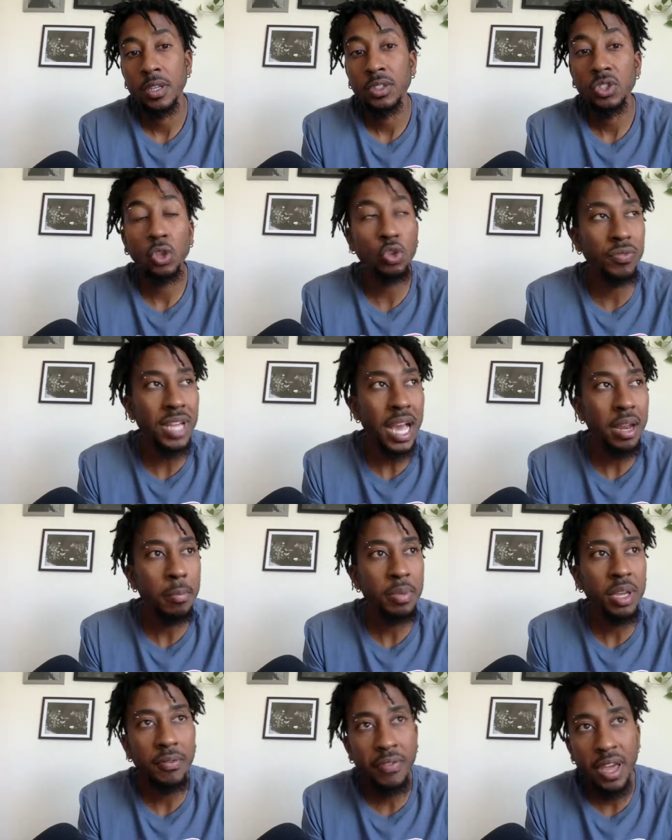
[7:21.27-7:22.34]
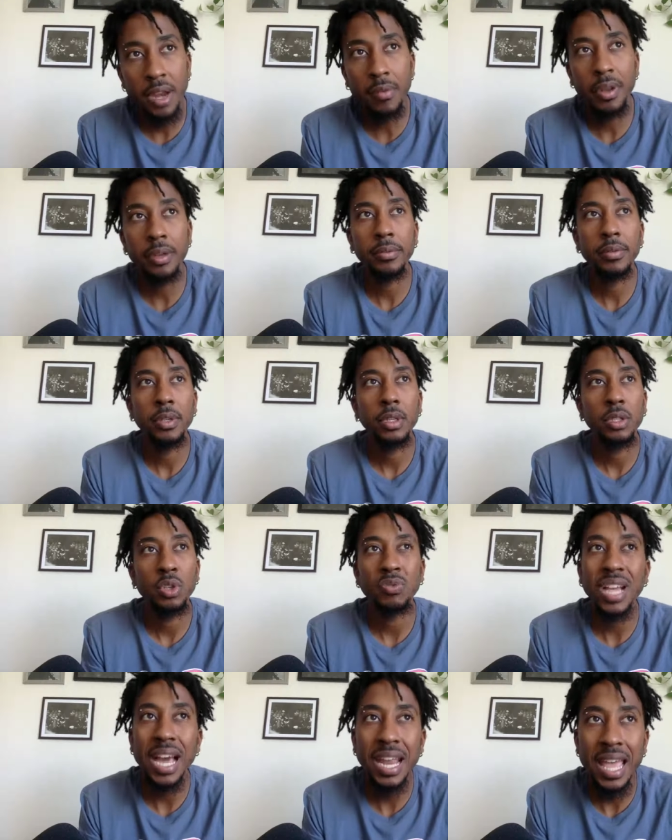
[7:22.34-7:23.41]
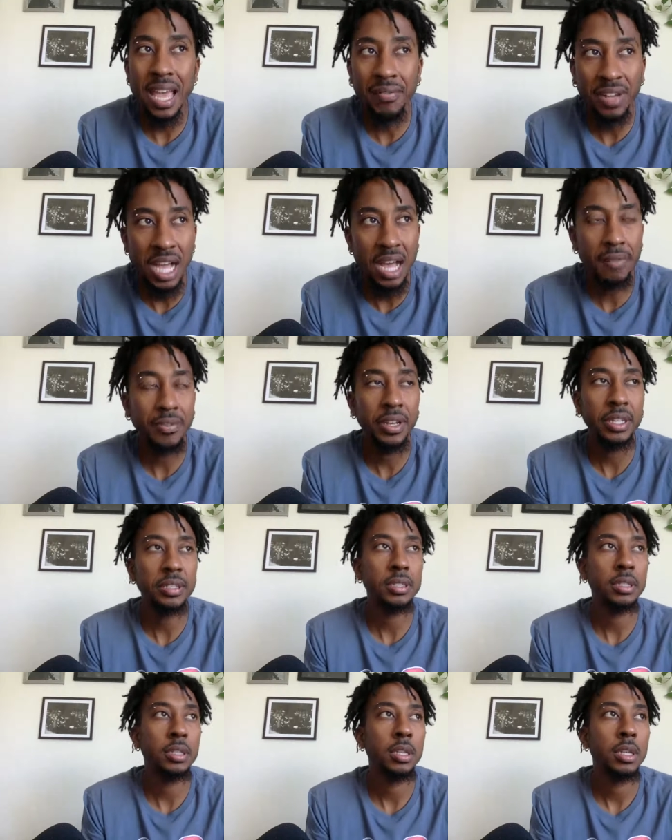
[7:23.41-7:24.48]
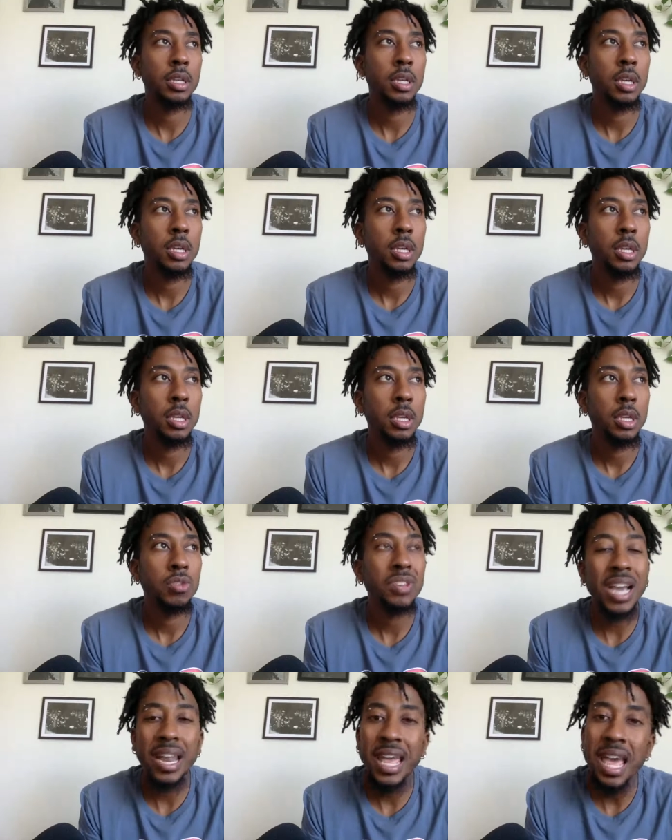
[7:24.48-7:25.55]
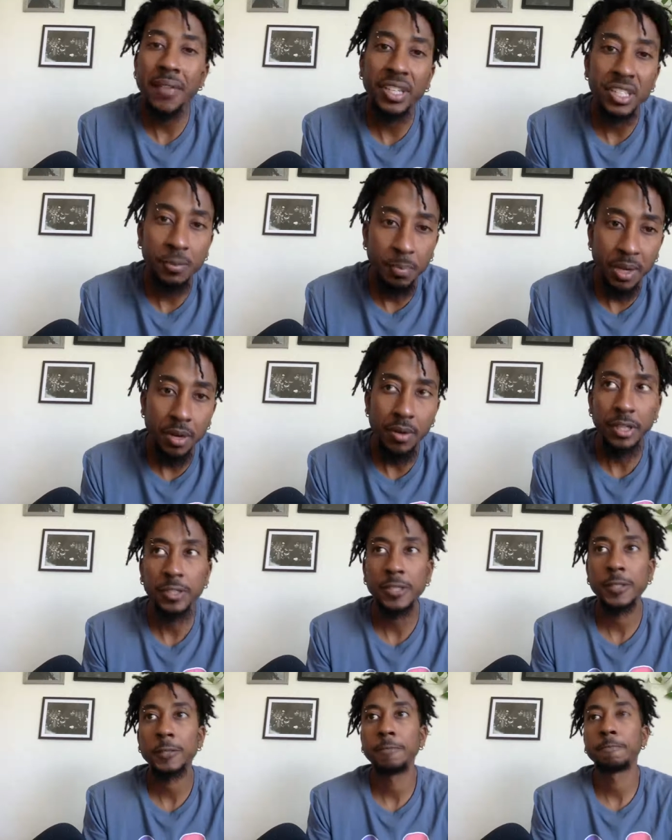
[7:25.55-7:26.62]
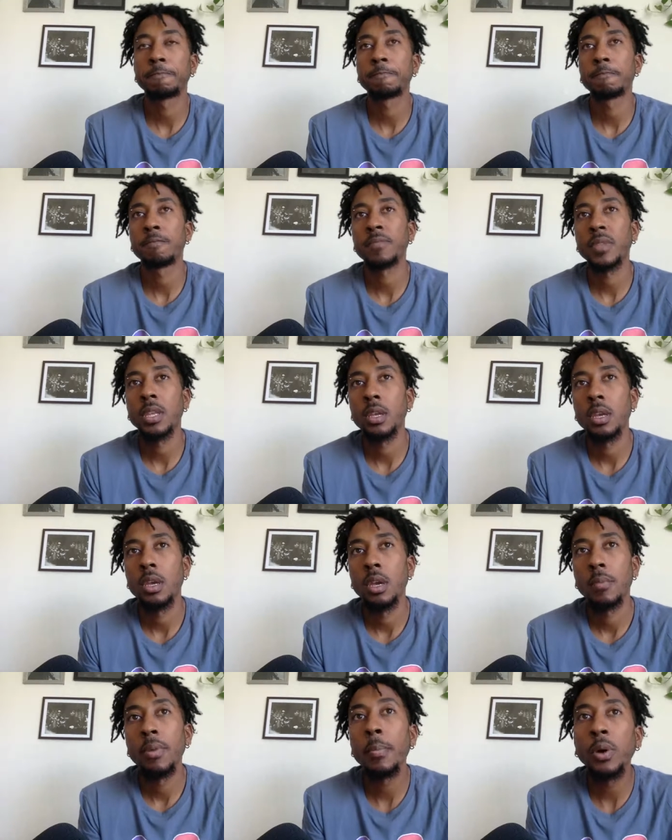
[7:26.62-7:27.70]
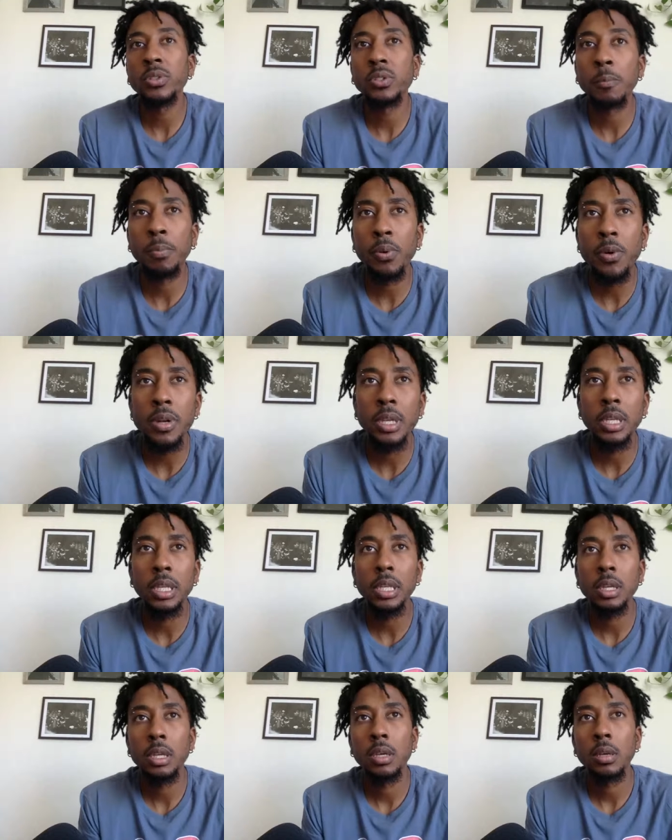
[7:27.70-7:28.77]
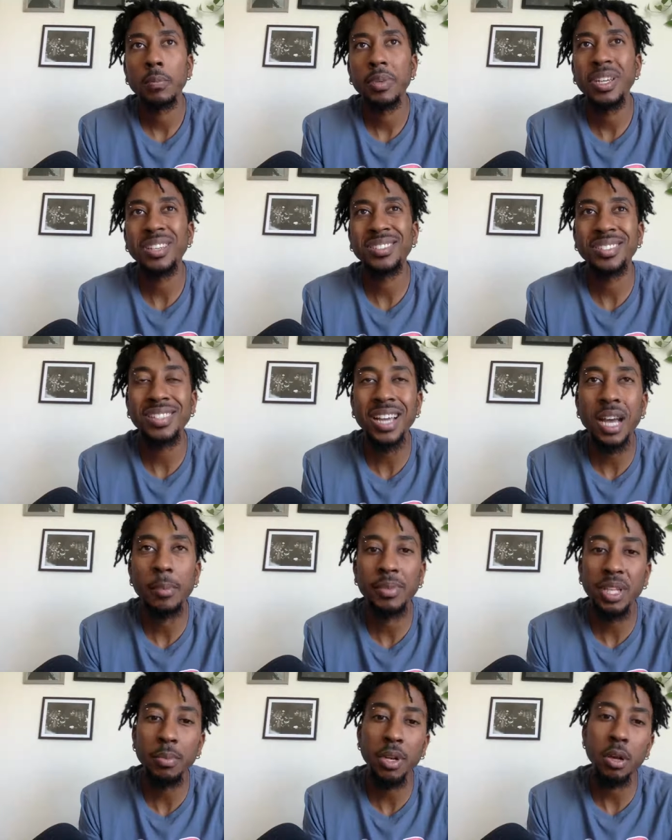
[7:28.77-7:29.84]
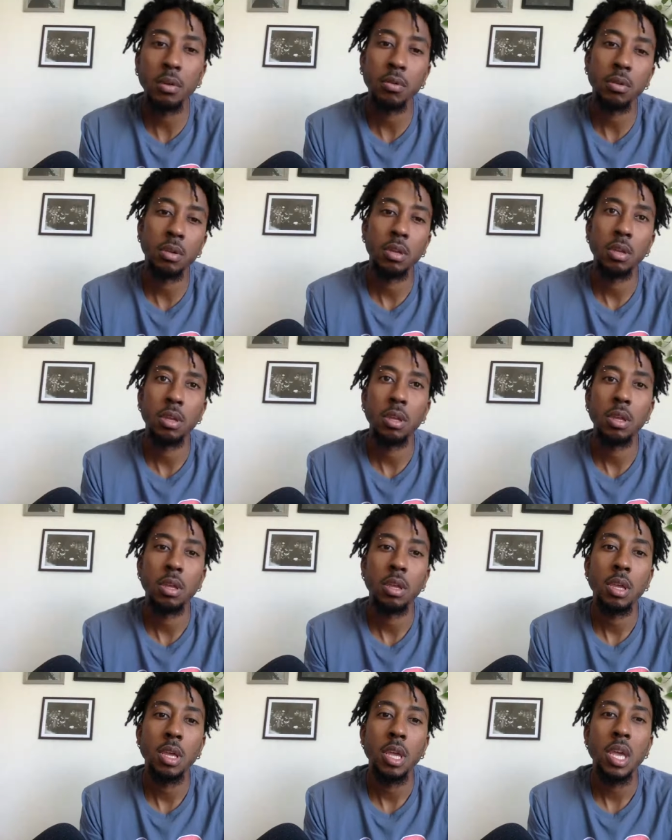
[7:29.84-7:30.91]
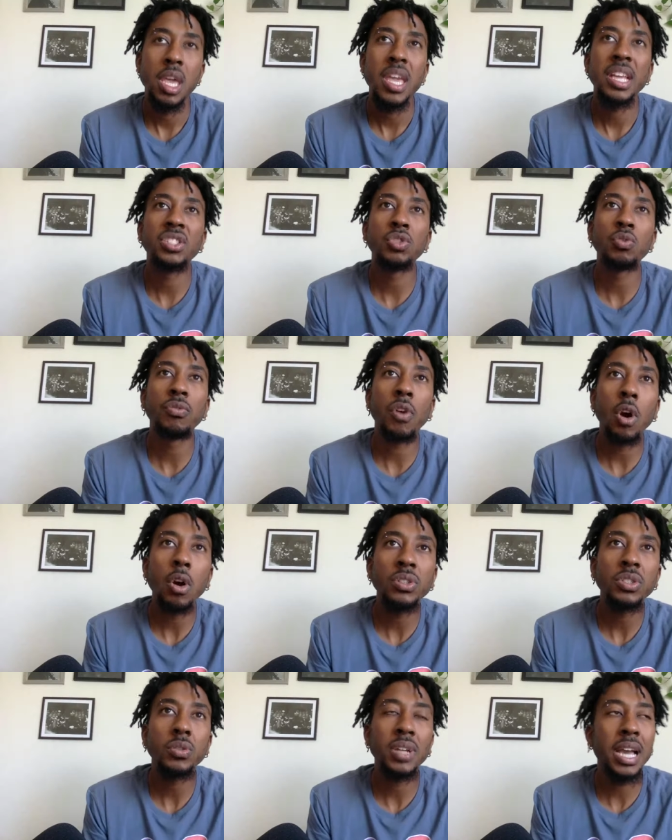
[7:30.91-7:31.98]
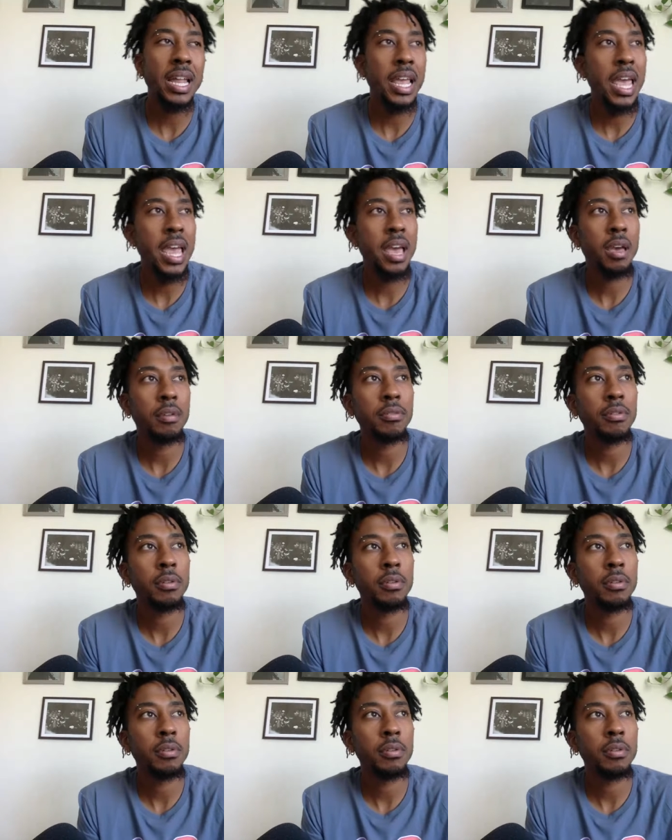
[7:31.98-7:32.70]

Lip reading: So you've got to be a veteran. You've got to have confidence. You got to have experience. But most importantly, because it's Tom Thibodeau, is you've also got to have